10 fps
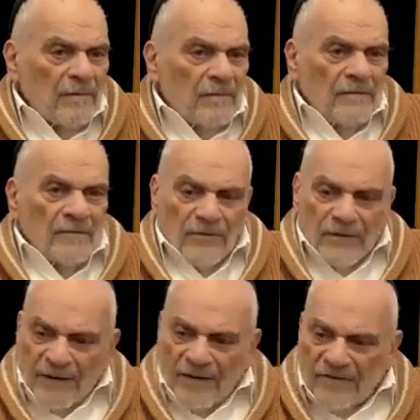So
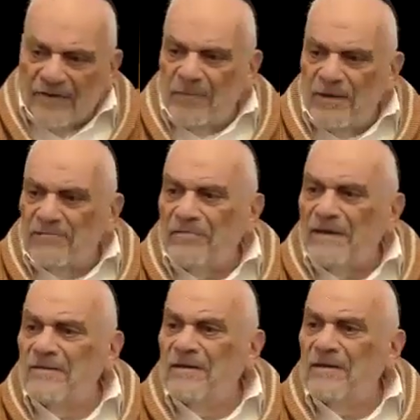there has to be a
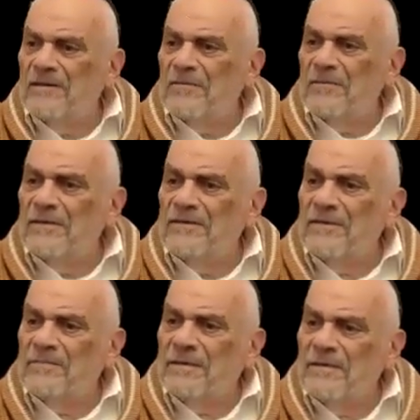reckoning here with
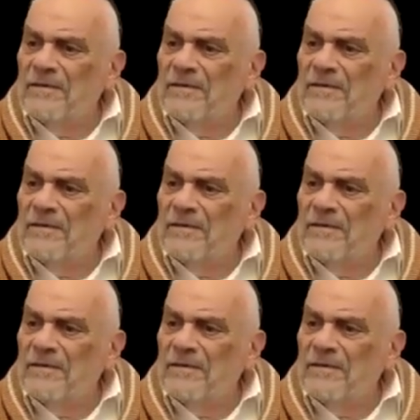Egypt.